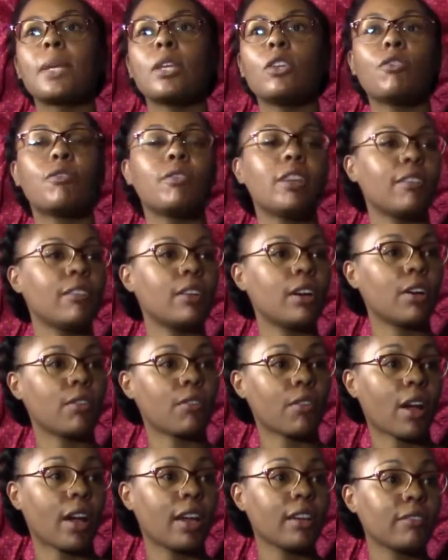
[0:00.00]
You've never
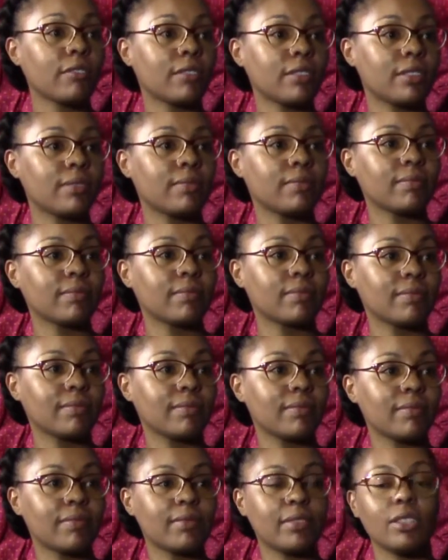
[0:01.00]
arrived.
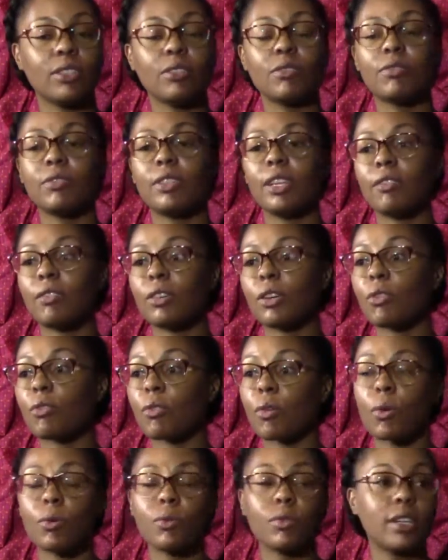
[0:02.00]
You've never
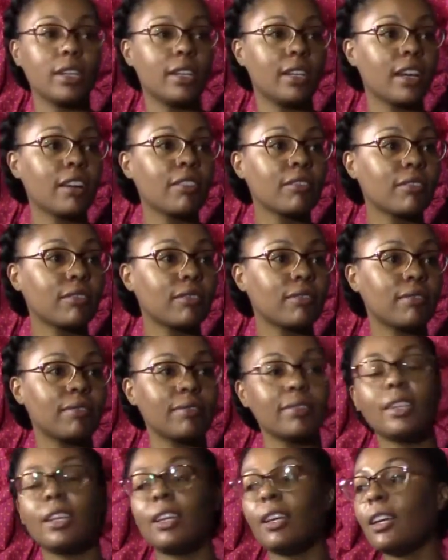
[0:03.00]
grown enough.
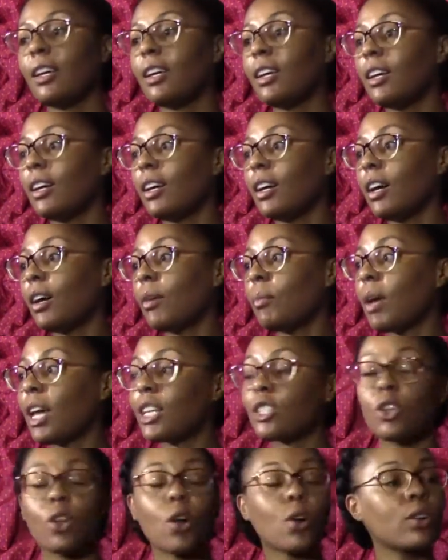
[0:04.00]

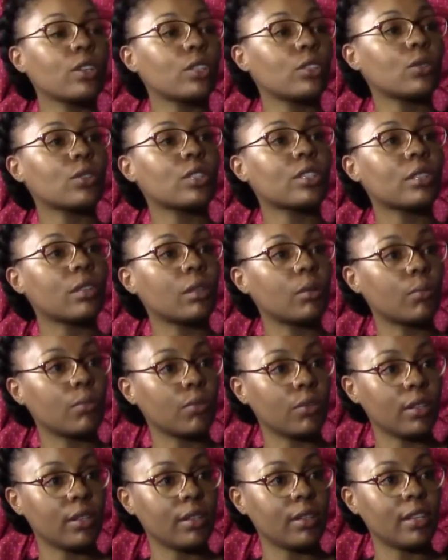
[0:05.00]
As long as you're still
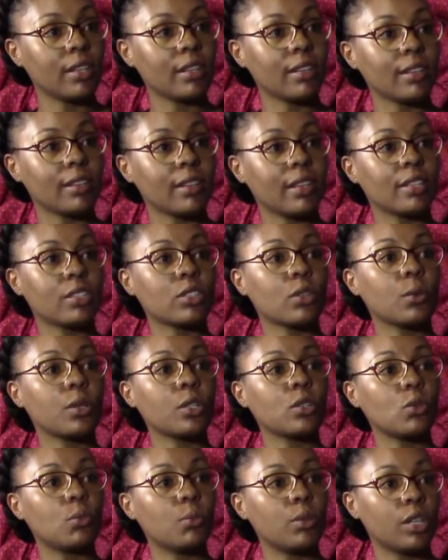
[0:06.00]
breathing, there's
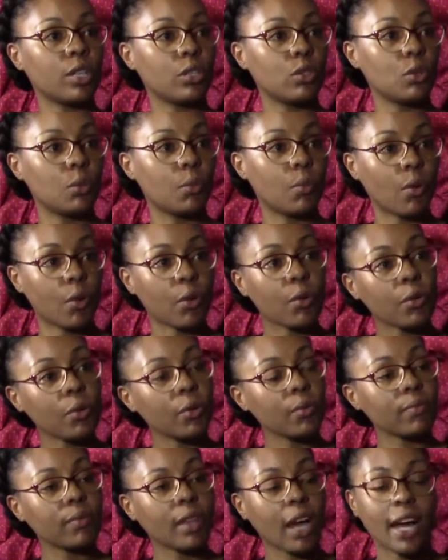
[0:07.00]
going to be a
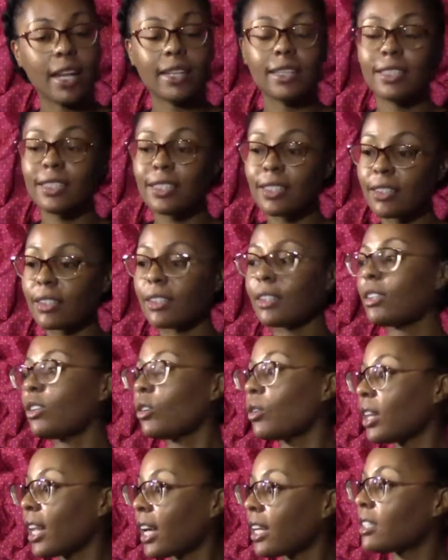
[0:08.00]
tomorrow. Until
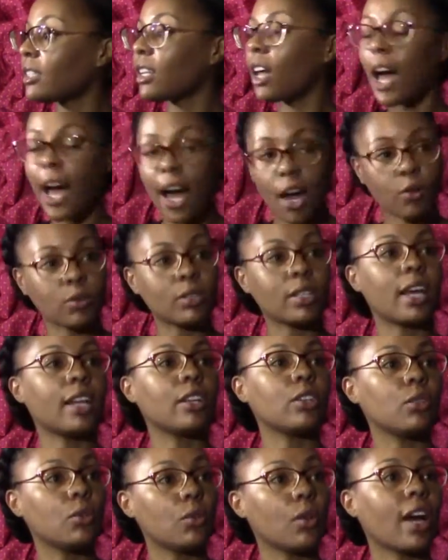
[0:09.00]
your lights are out
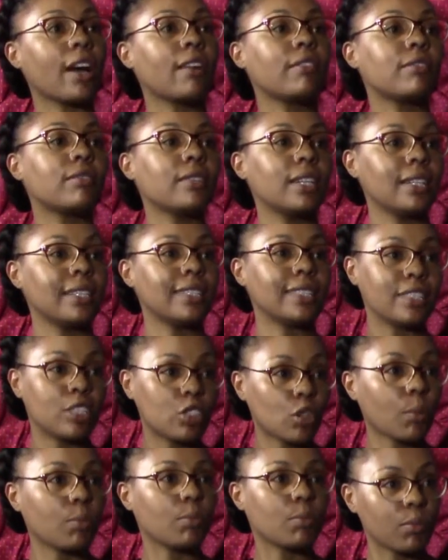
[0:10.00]
and you have
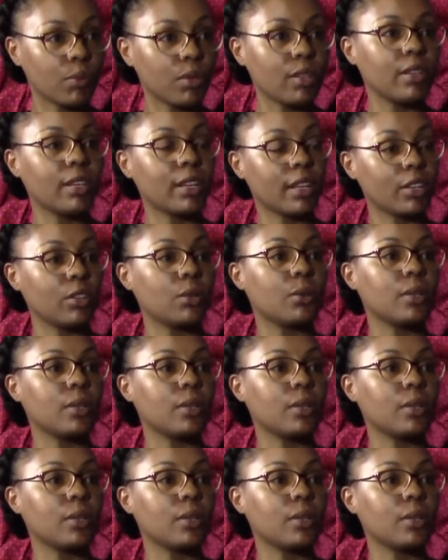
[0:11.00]
stopped breathing and